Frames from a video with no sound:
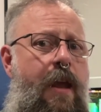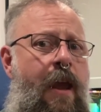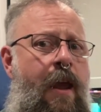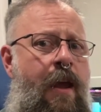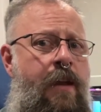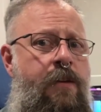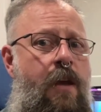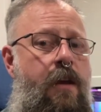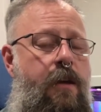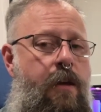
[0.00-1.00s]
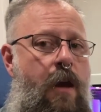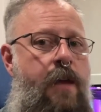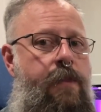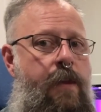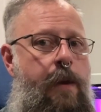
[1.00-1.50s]
and
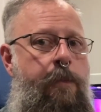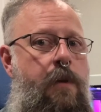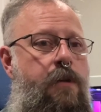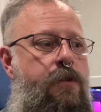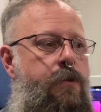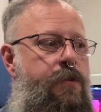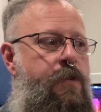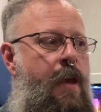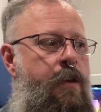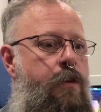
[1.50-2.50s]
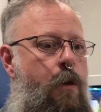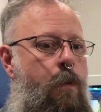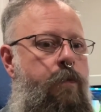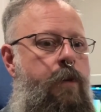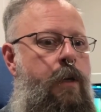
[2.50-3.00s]
got them to send
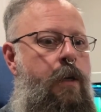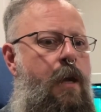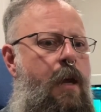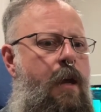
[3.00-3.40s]
over,